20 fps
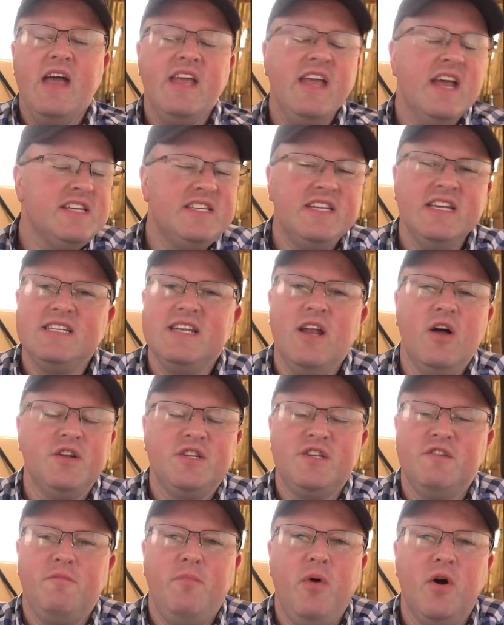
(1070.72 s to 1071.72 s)
Yes, there's
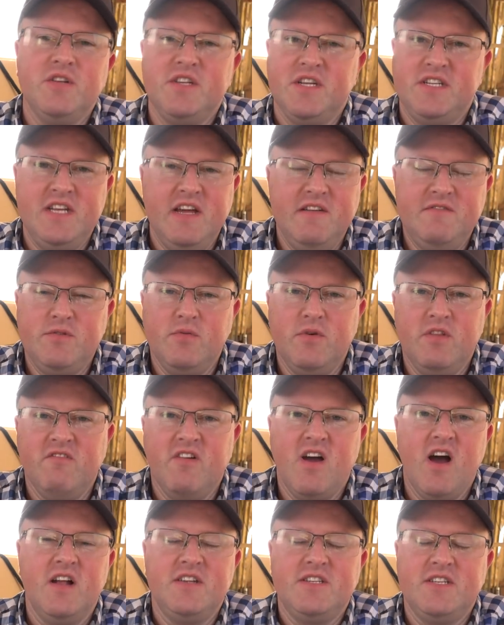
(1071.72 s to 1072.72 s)
lots of positives with
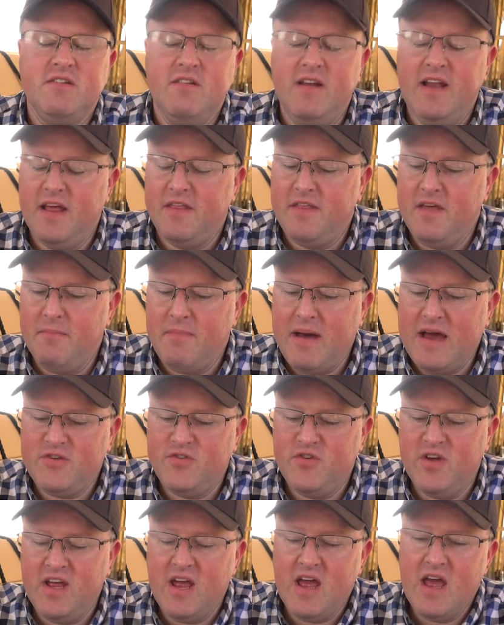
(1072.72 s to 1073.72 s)
regards to a lithium
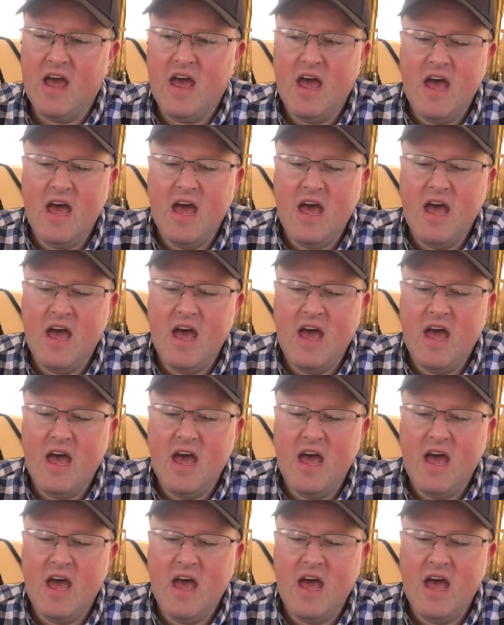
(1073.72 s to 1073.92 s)
battery,